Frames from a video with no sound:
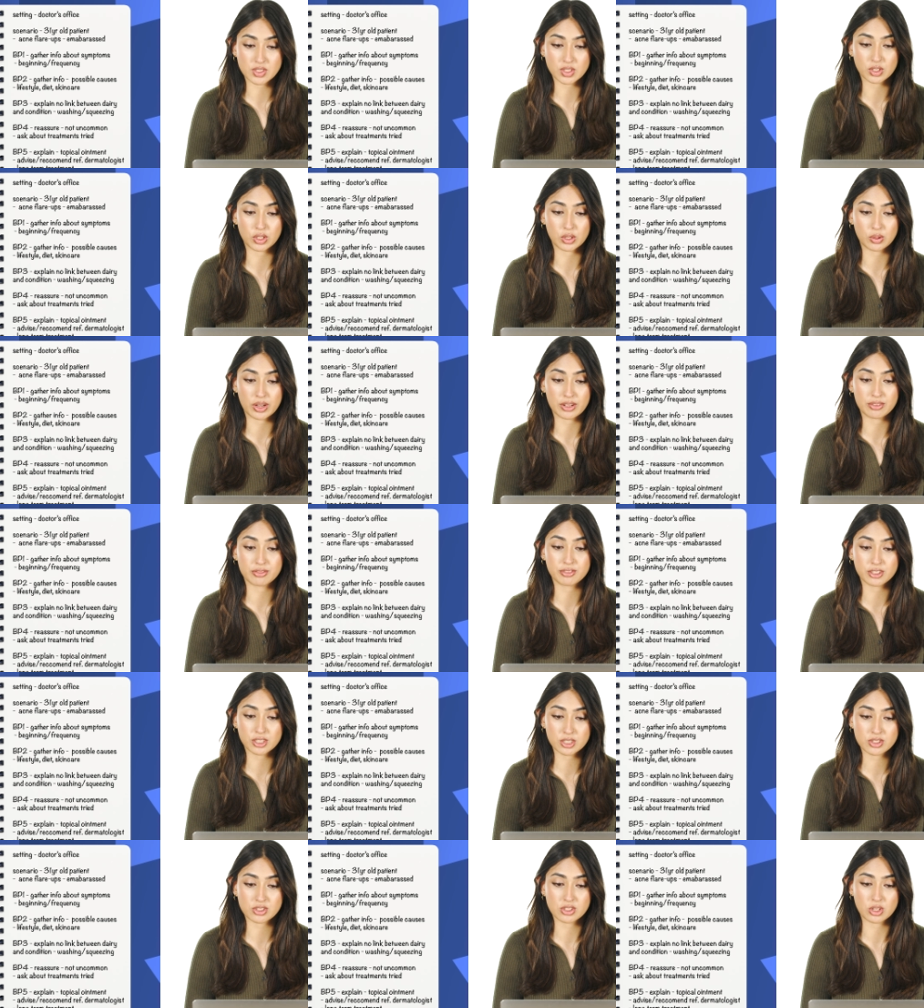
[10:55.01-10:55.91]
ago I
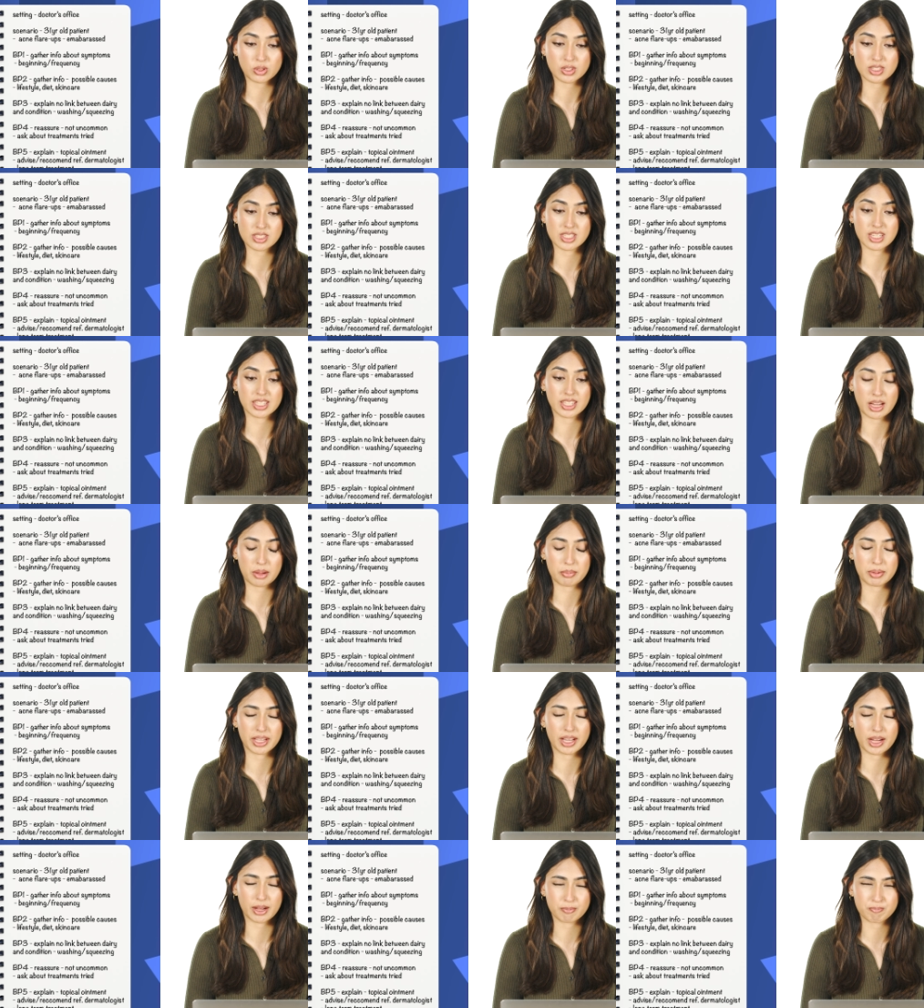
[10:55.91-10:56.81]
first noticed it
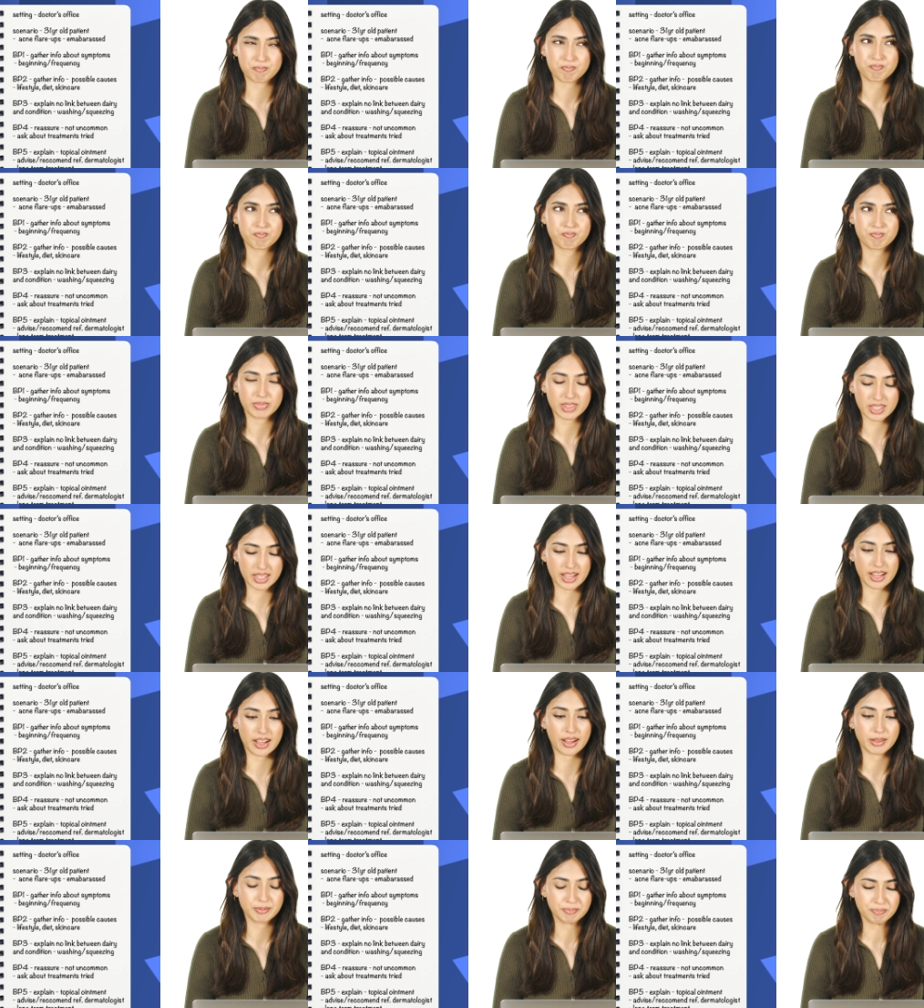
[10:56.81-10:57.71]
coming up. Yeah.